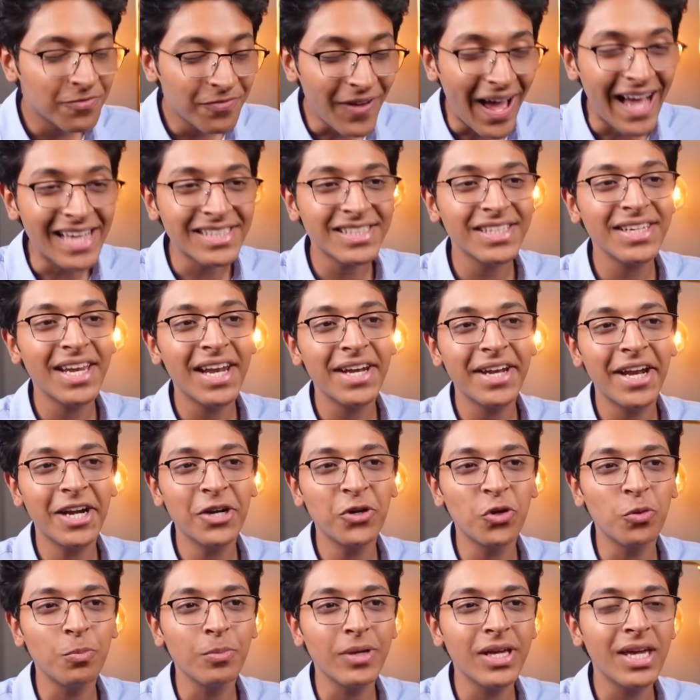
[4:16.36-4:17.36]
fascinating
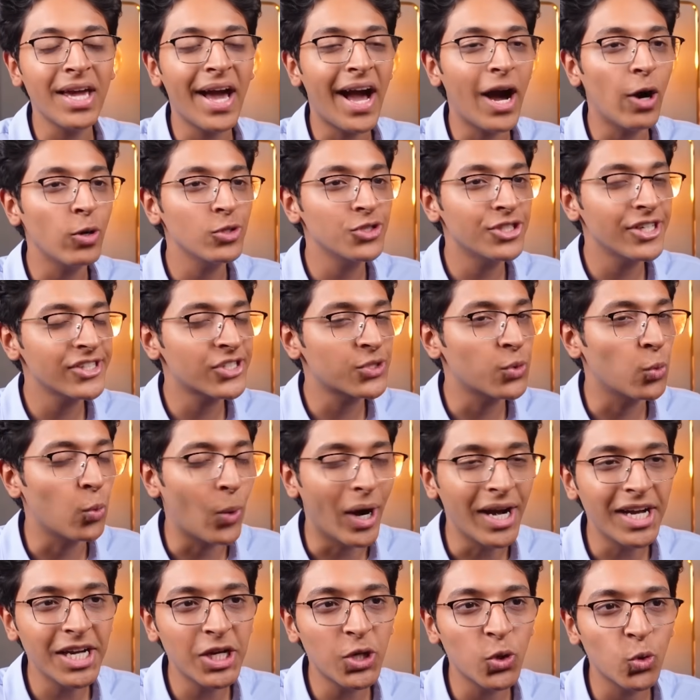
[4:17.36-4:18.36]
to me how just
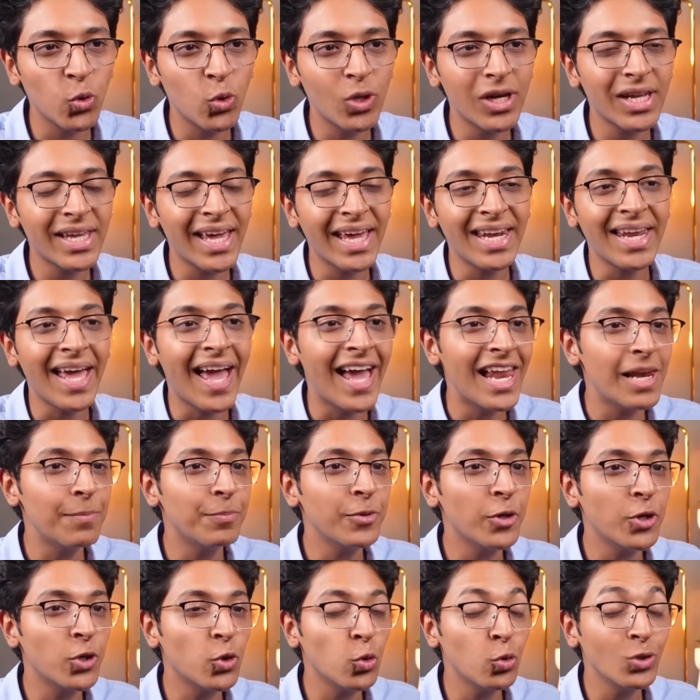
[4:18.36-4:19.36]
one tool can help
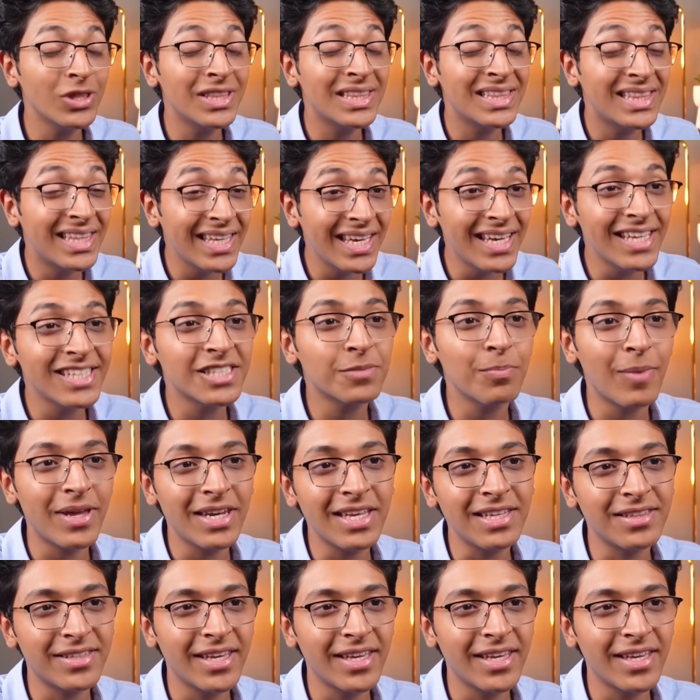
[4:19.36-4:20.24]
you do these many